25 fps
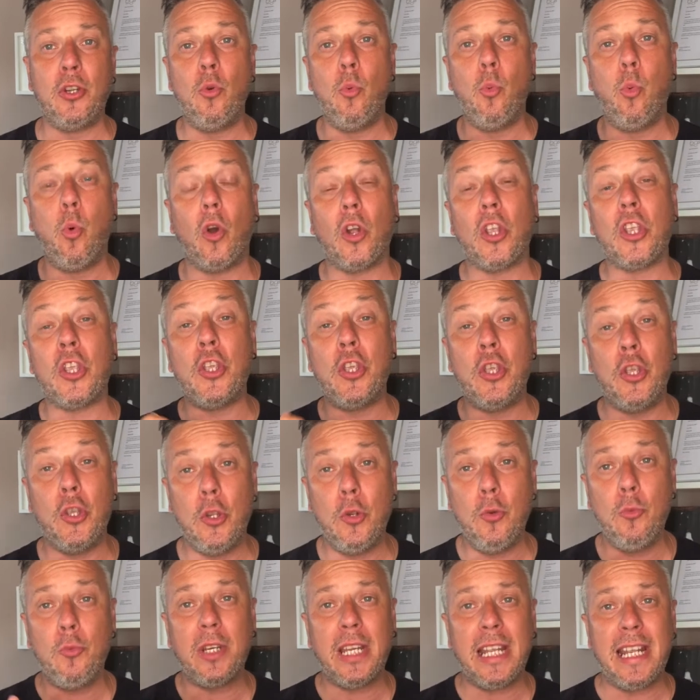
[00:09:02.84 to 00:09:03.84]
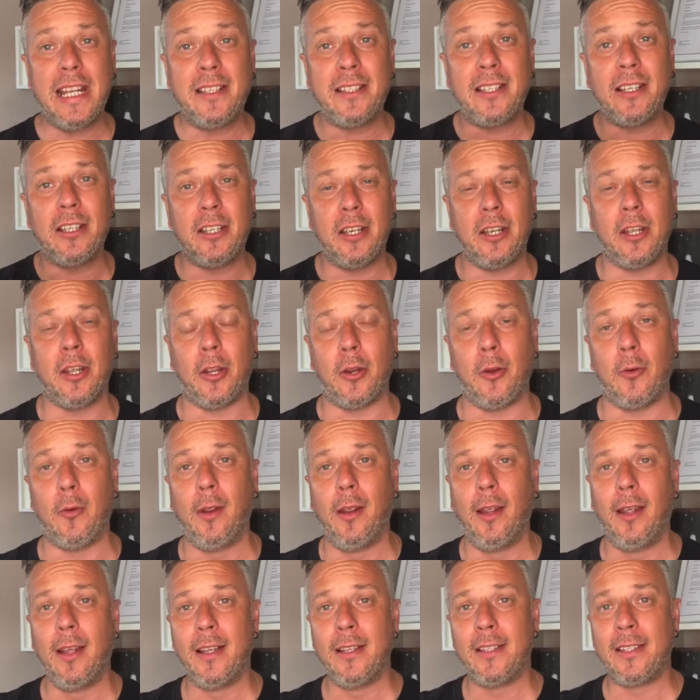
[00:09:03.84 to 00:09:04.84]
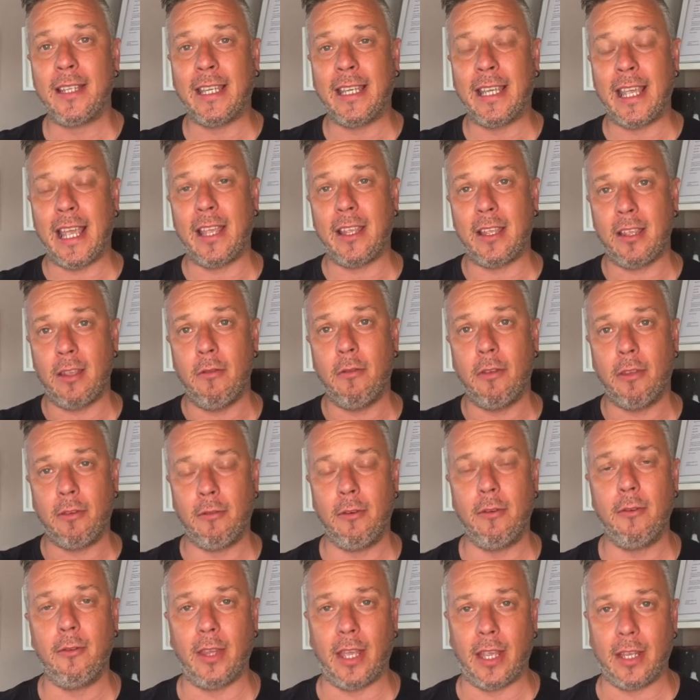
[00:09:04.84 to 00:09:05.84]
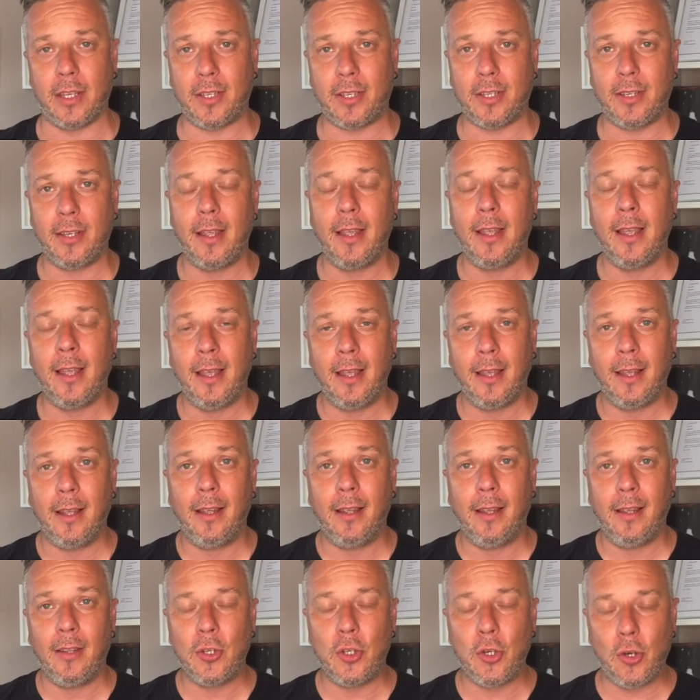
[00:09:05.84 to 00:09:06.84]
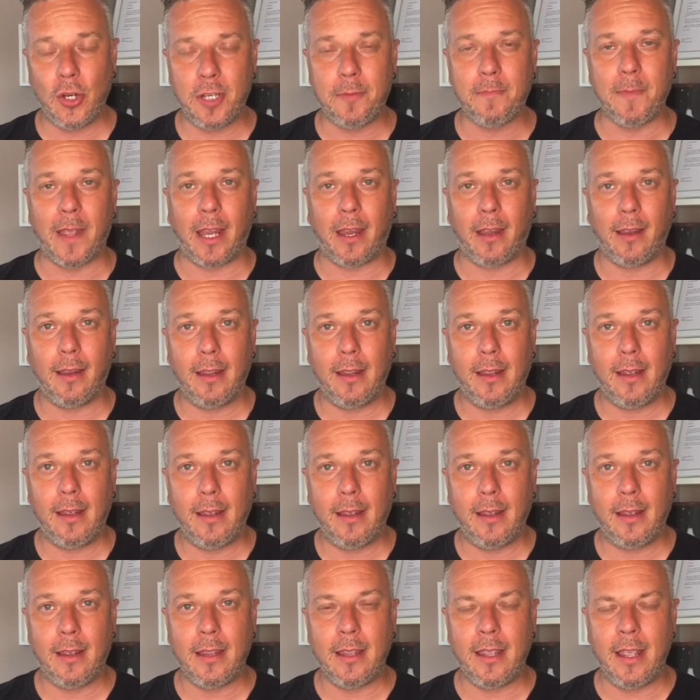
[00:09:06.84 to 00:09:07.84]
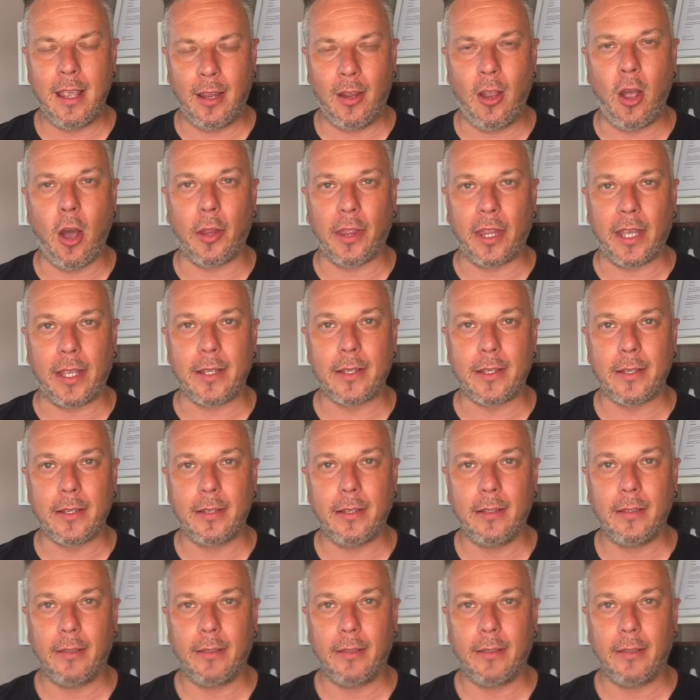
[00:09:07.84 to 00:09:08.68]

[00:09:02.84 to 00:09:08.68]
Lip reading: what you need to do to get you through this. Trust me, you got this.